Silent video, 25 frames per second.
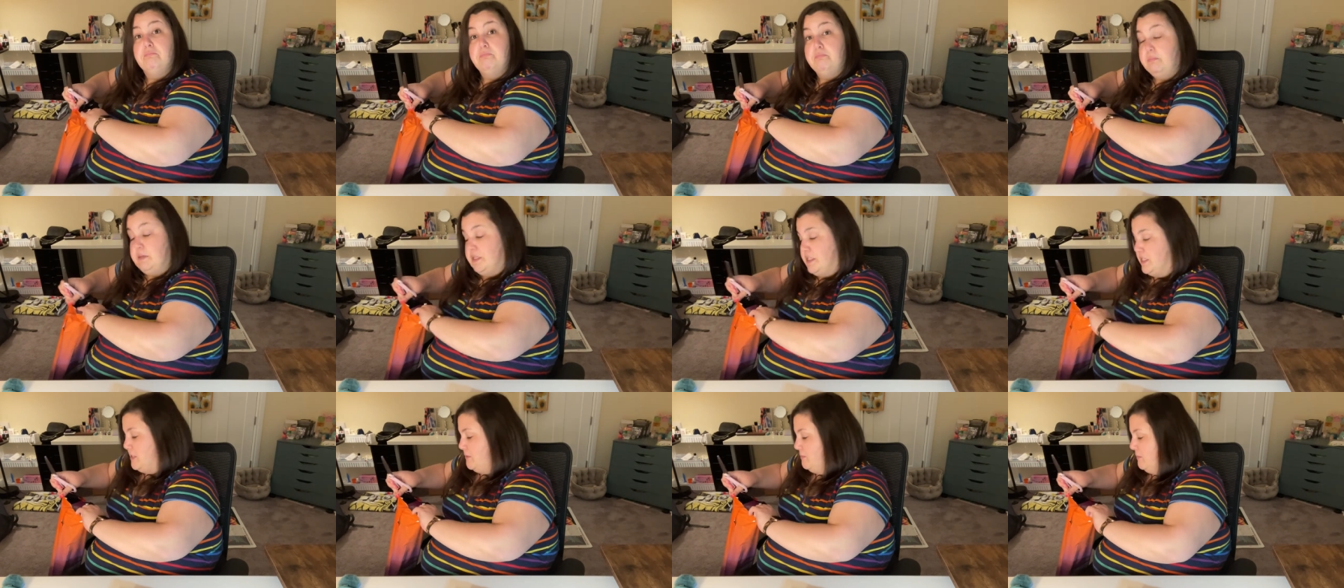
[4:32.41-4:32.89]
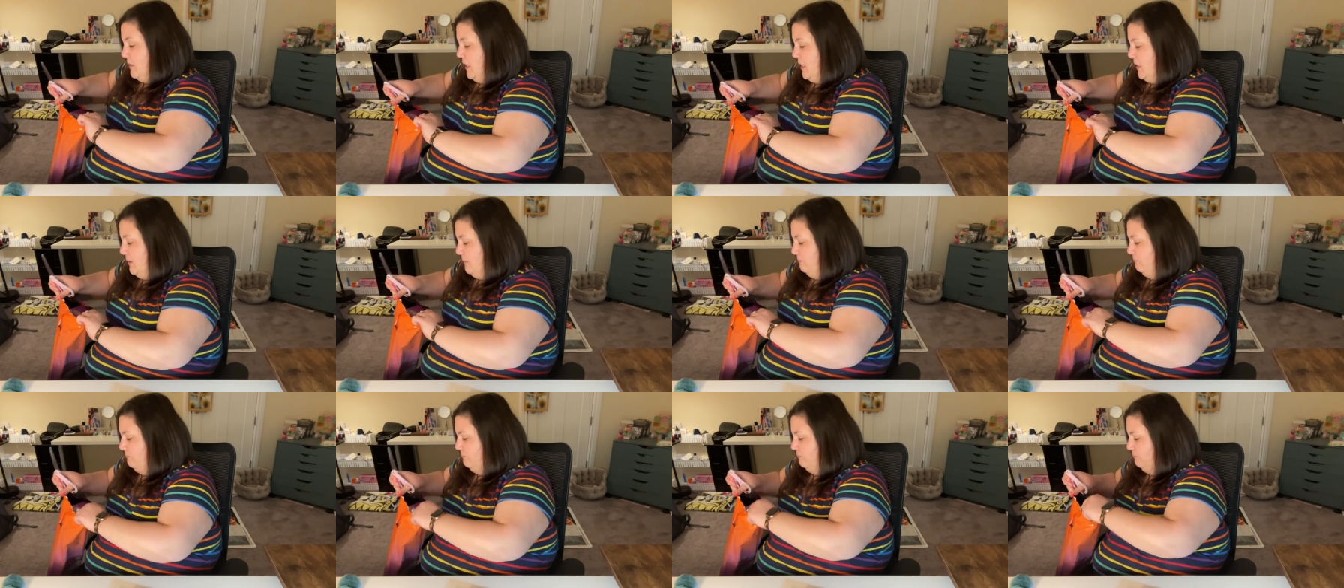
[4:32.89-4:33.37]
It's
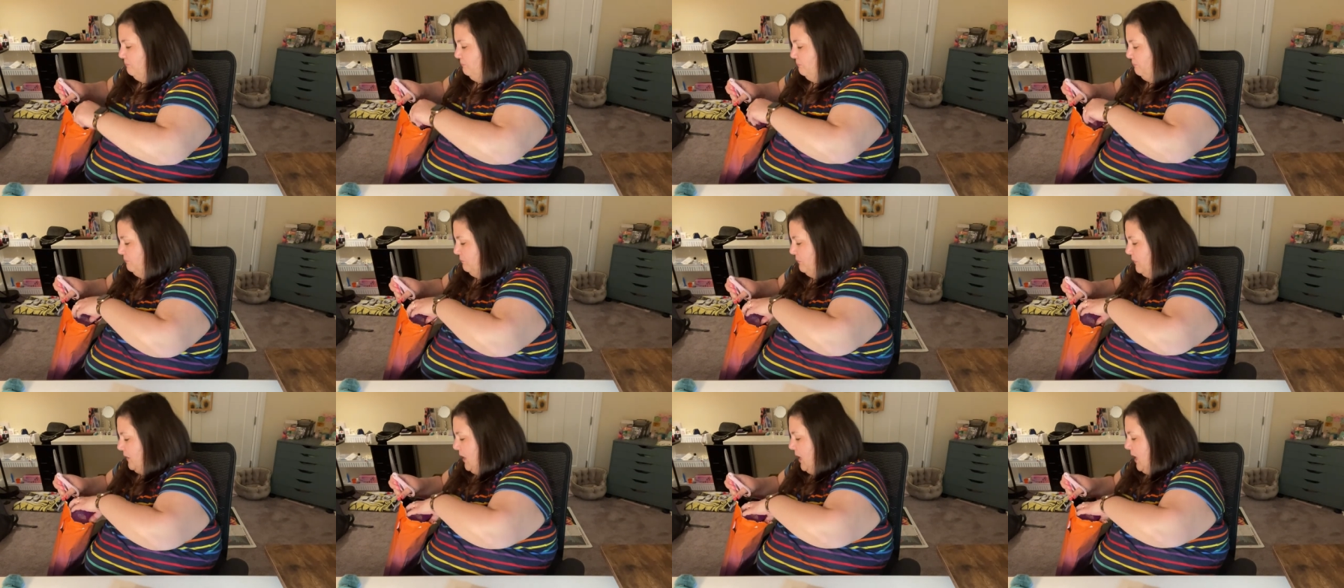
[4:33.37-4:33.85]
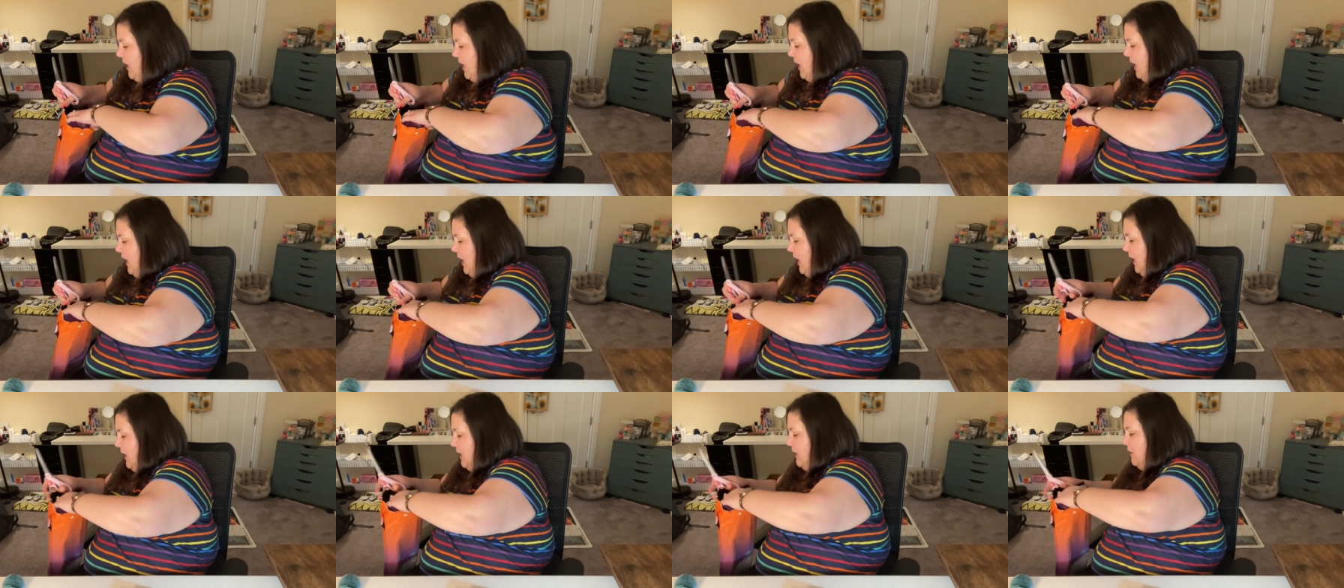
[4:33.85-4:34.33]
me.
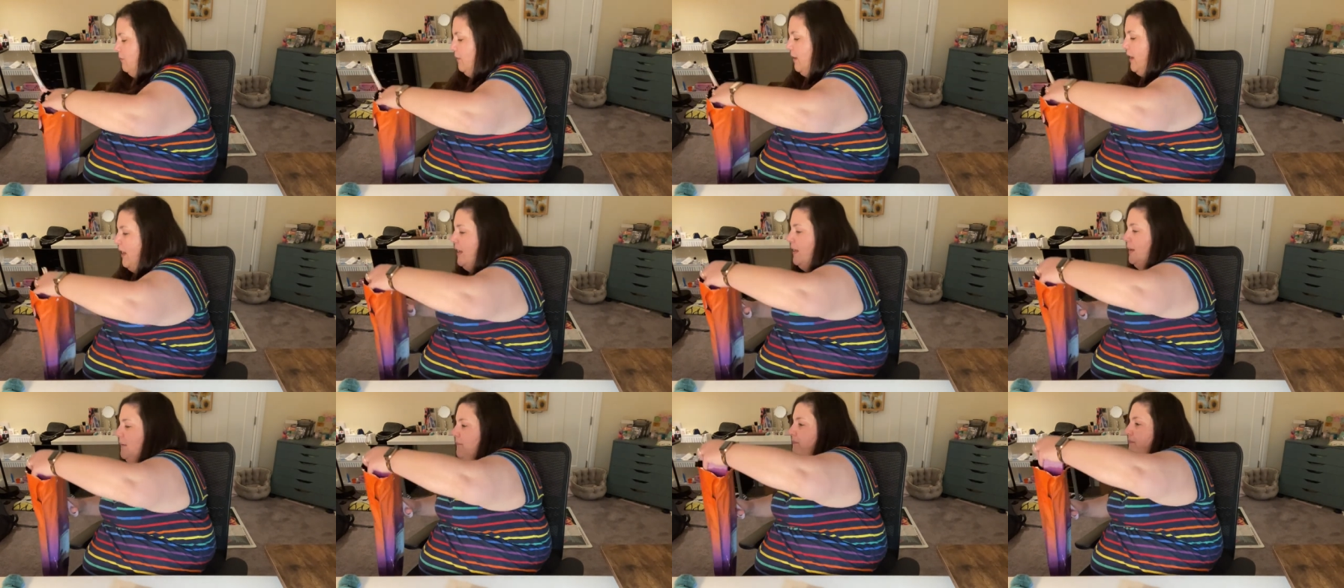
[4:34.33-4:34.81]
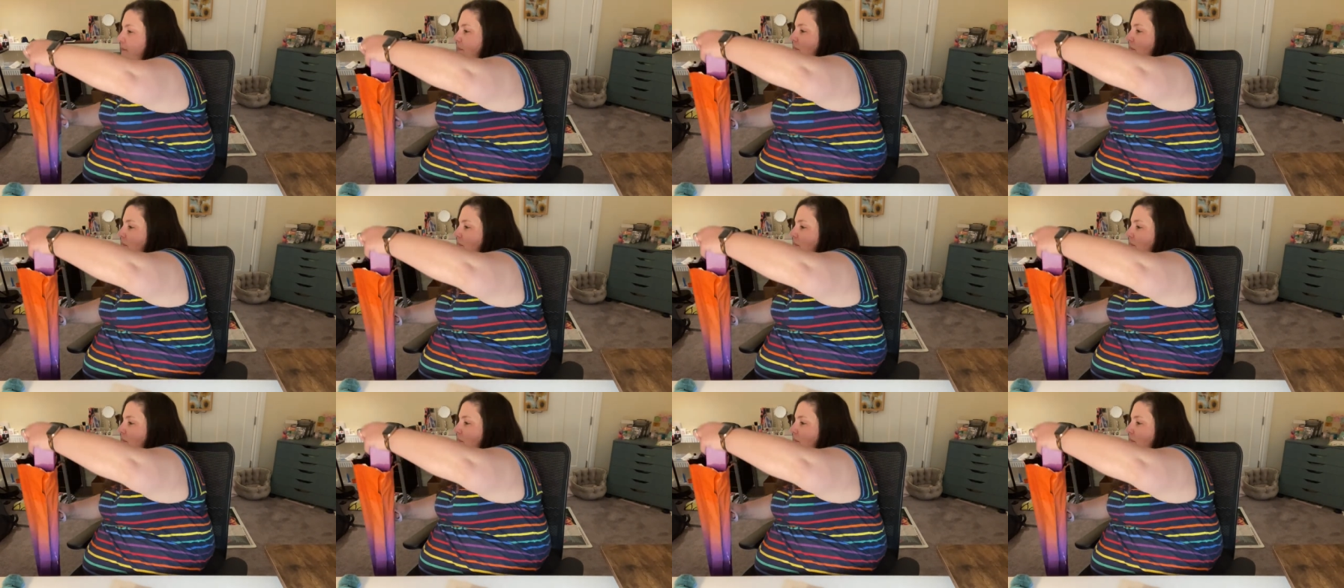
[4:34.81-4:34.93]
Anyway,